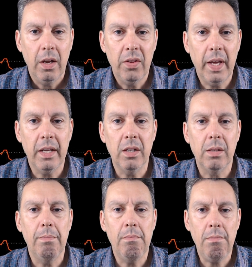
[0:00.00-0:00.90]
that is
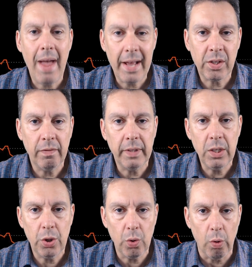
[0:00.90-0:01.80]
massively
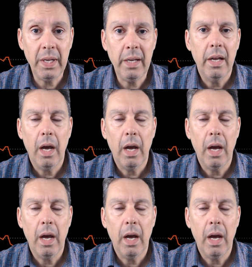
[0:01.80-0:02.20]
shorted.